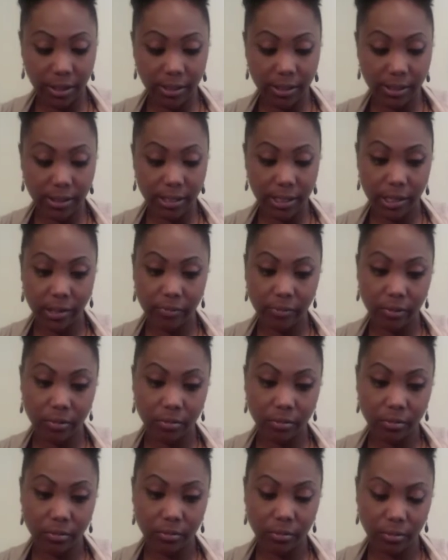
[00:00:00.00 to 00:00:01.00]
It doesn't have a...
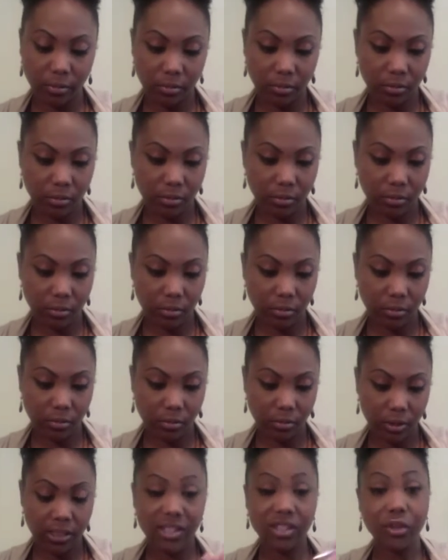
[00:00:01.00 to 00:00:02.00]

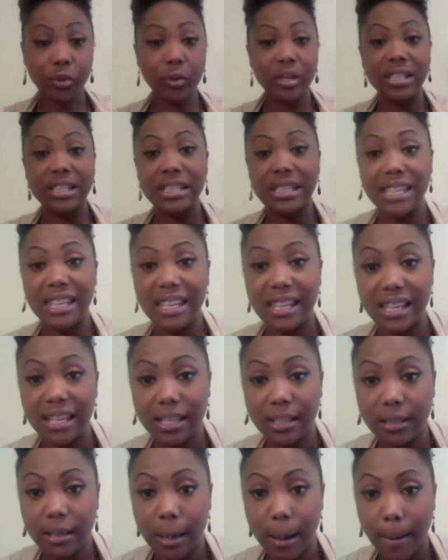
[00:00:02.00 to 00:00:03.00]
It's
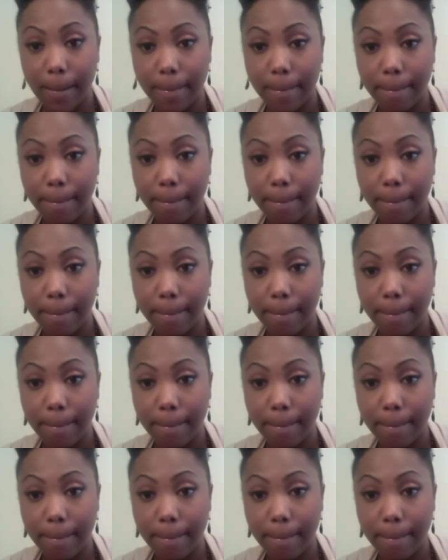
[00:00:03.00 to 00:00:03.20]
310.